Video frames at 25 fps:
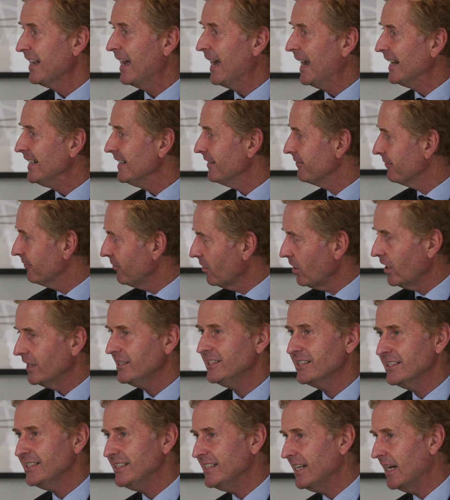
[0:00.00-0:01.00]
And
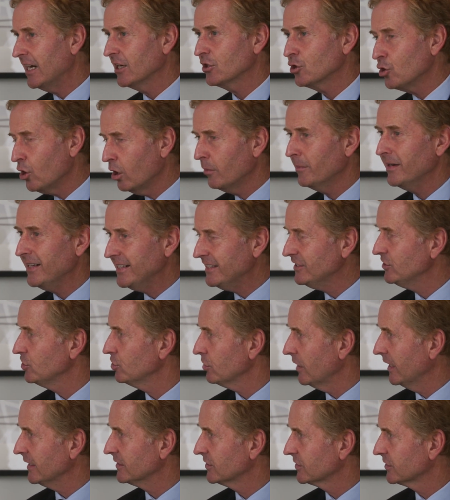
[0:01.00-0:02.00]
find a common
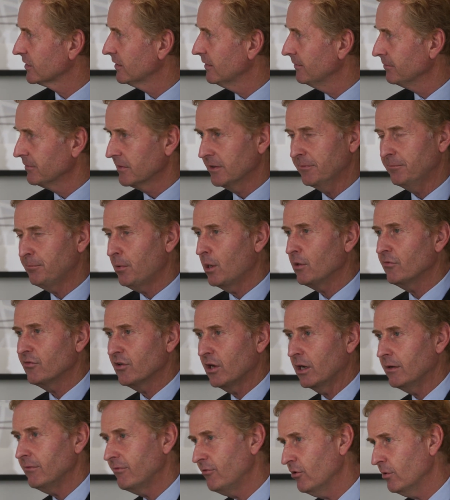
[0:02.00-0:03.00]
interest. You both
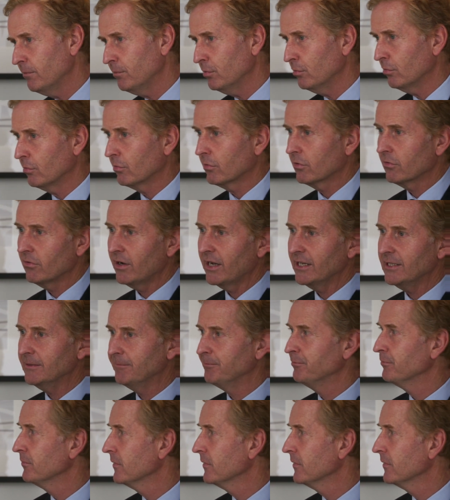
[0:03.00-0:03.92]
like football, great.